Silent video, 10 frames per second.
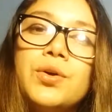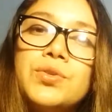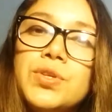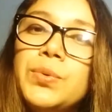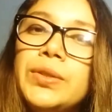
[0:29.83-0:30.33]

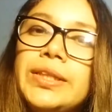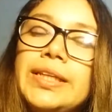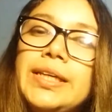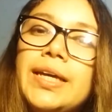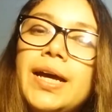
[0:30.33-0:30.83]

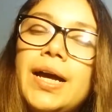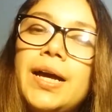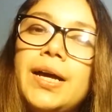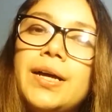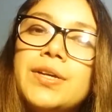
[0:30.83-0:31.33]
Consequently,
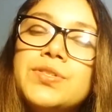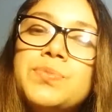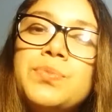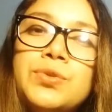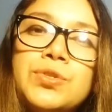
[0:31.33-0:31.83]

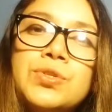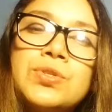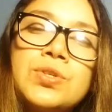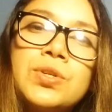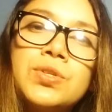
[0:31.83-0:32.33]
as most
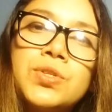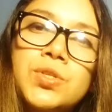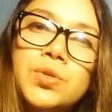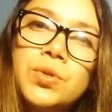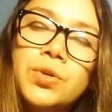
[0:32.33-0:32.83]
students
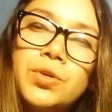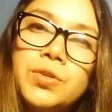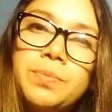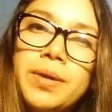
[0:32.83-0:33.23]
do not